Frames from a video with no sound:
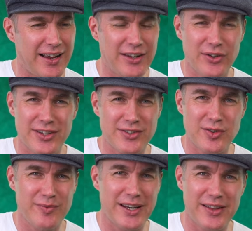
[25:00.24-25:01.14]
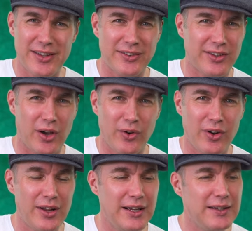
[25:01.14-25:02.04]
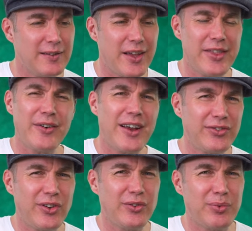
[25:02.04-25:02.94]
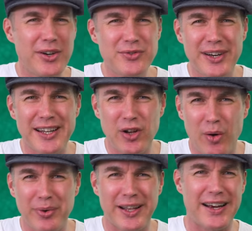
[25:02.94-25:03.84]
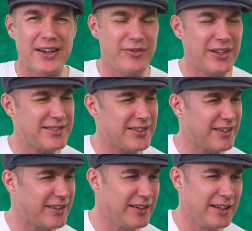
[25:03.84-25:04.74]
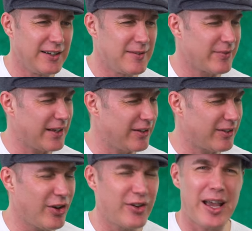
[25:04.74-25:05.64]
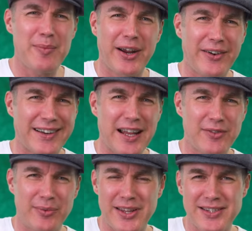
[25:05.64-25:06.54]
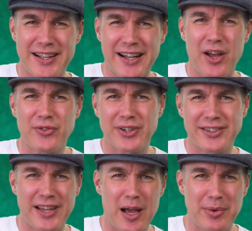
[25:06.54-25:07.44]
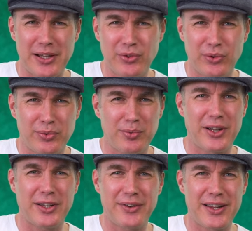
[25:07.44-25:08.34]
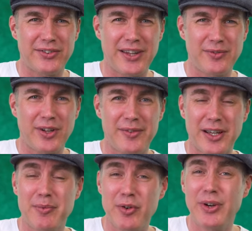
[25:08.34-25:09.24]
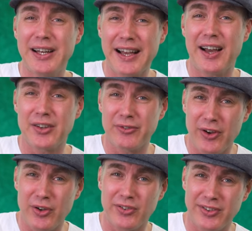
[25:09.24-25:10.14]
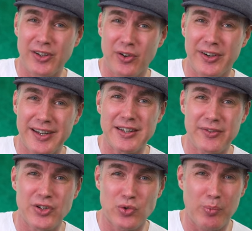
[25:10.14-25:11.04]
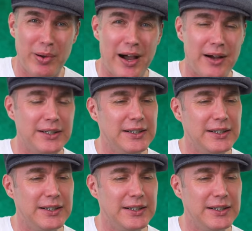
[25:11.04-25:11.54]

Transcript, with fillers: hear it. There's too many things going on. And there are songs where it's really complicated. If you listen to uh, Cocaine by Eric Clapton, where there's like 100 guitar parts all swirling around at the same time, it can be really hard to focus in on an individual part.